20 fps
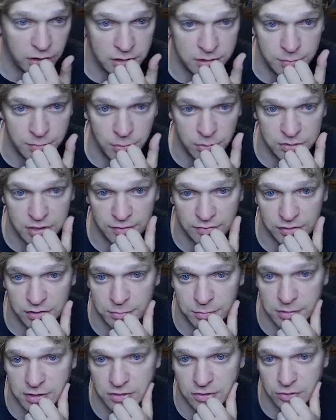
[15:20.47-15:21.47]
most often going to
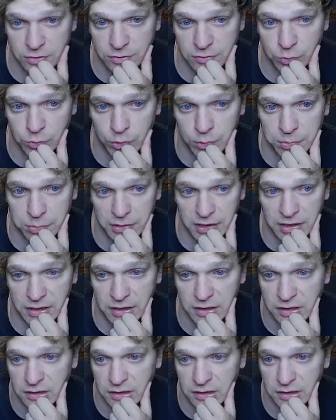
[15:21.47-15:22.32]
be a turn 4 play.